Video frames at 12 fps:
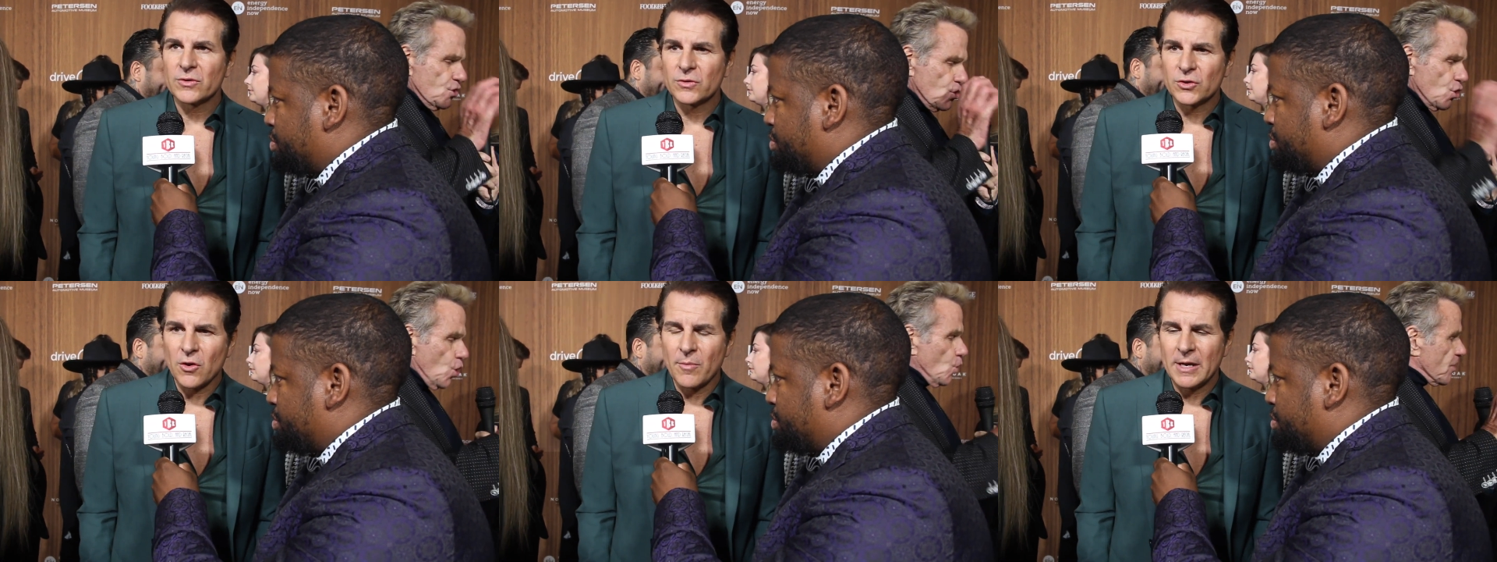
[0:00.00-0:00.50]
Speaker 1: of
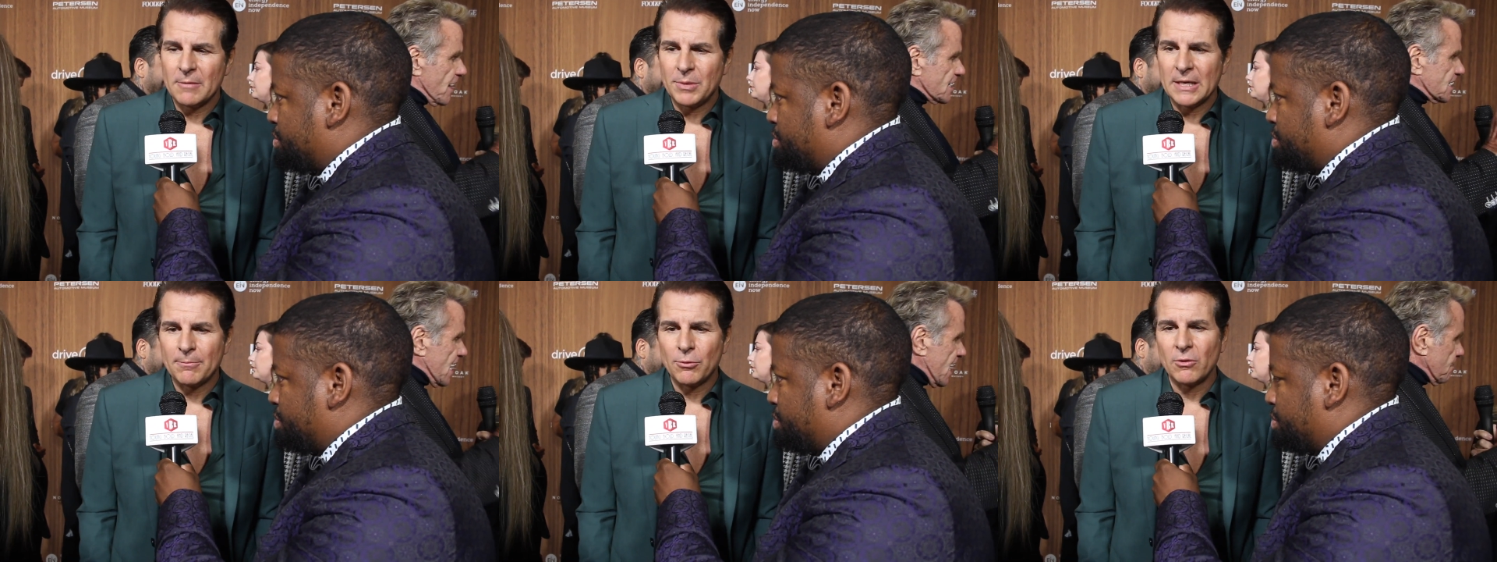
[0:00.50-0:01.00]
so many
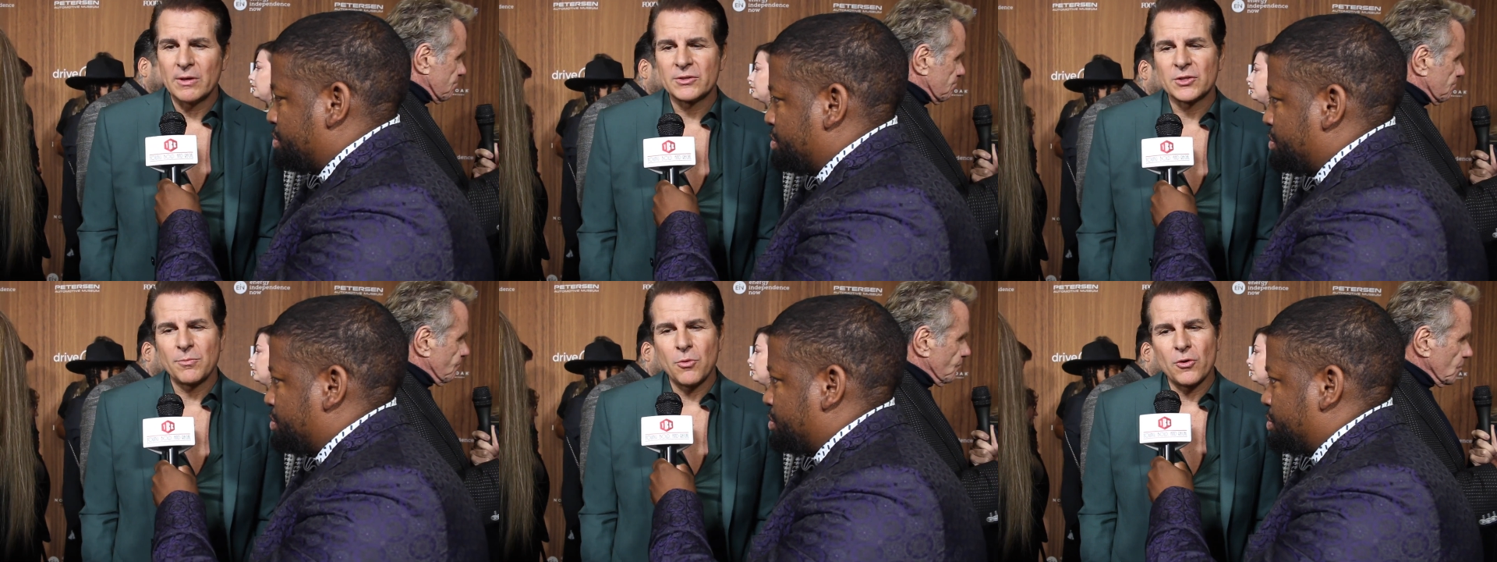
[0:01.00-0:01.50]
people and
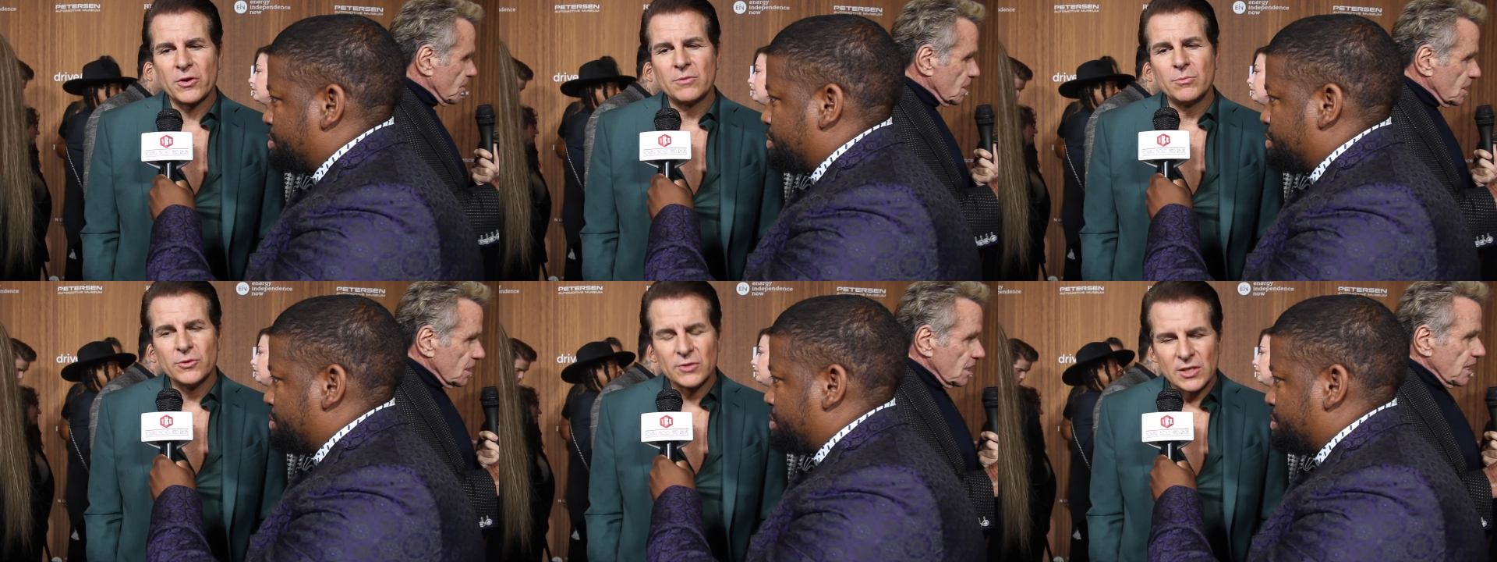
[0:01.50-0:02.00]
supported
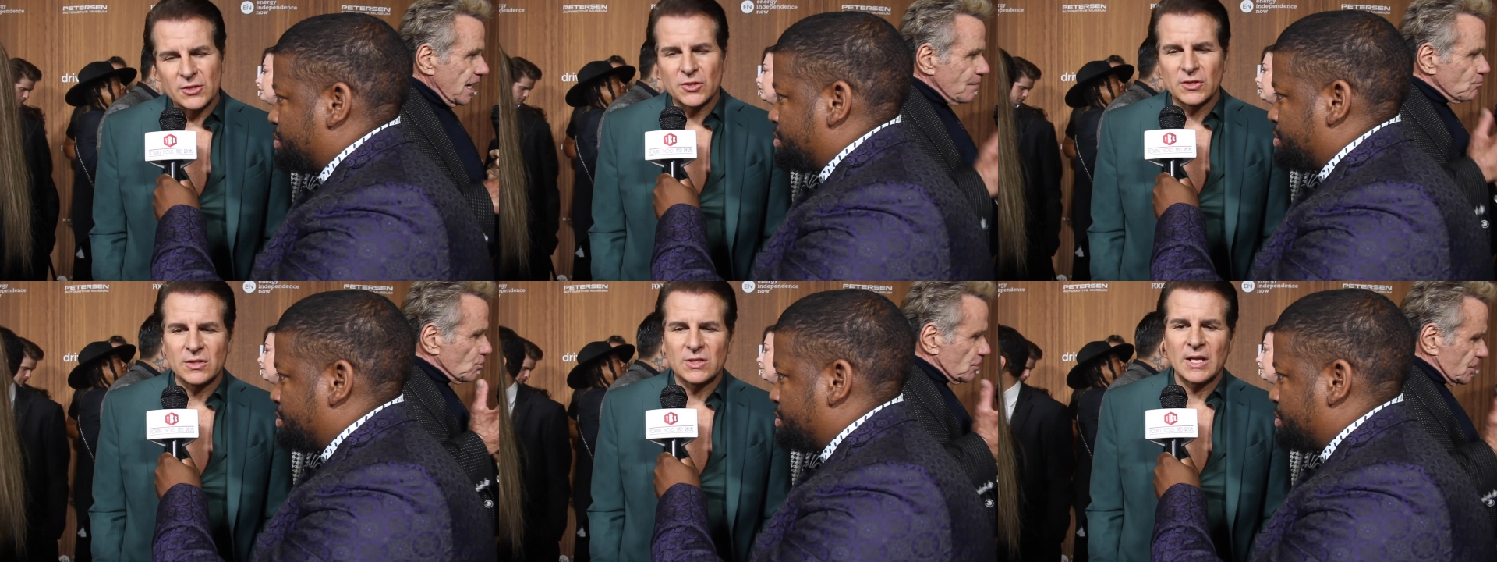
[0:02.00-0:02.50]

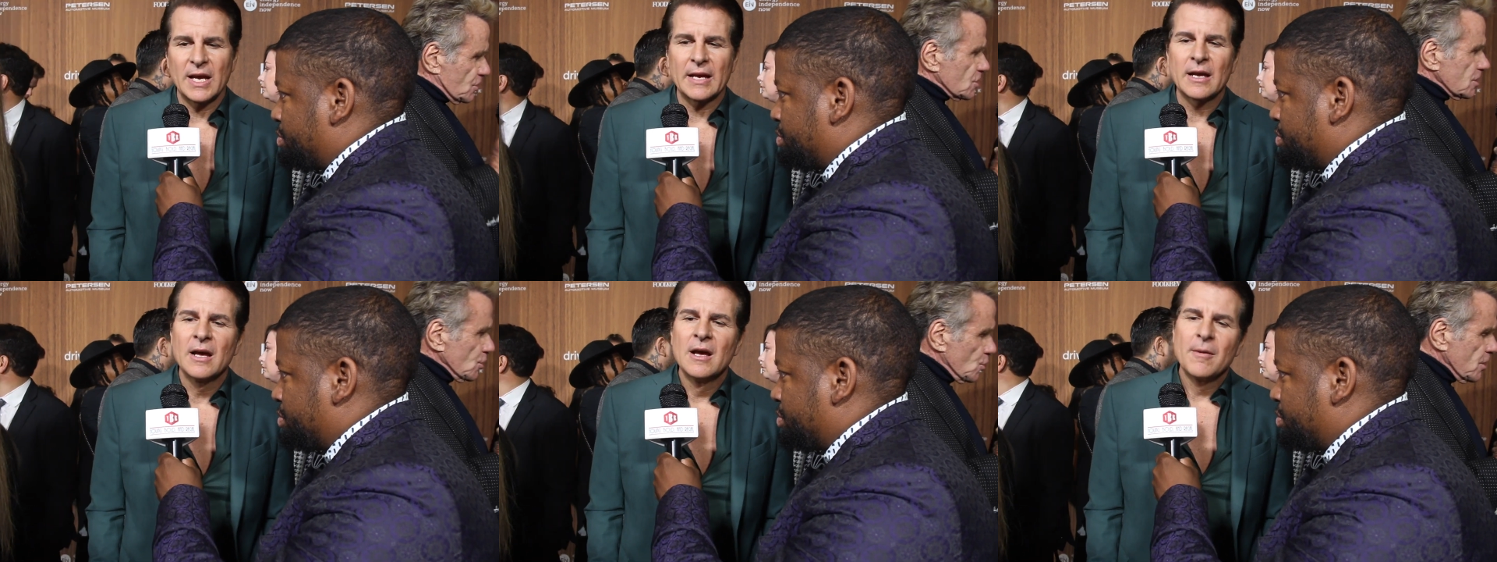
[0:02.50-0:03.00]
musicians like
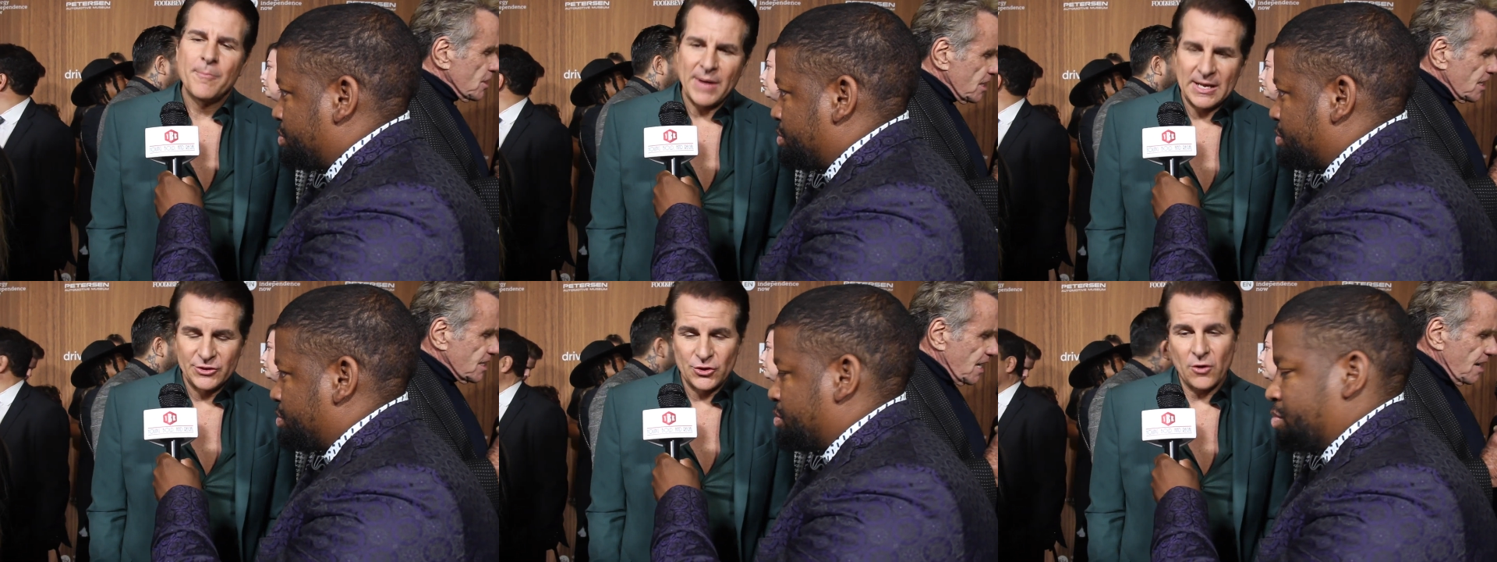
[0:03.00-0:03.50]

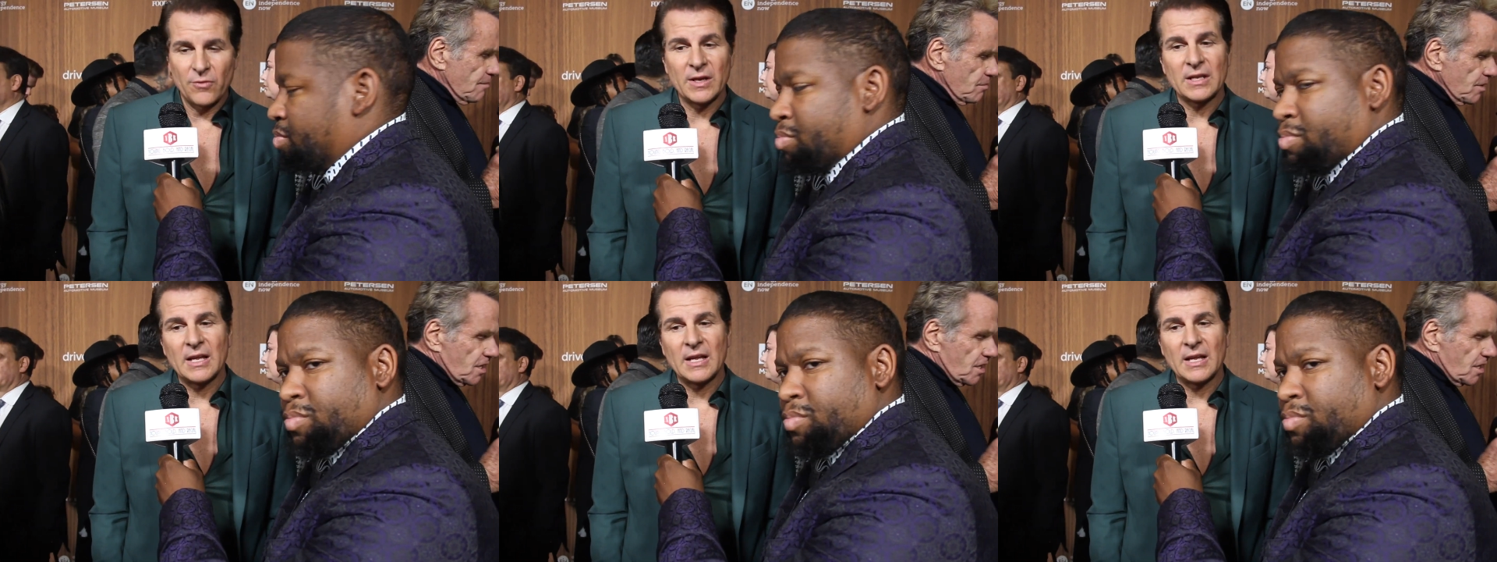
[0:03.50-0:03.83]
Bon Jovi,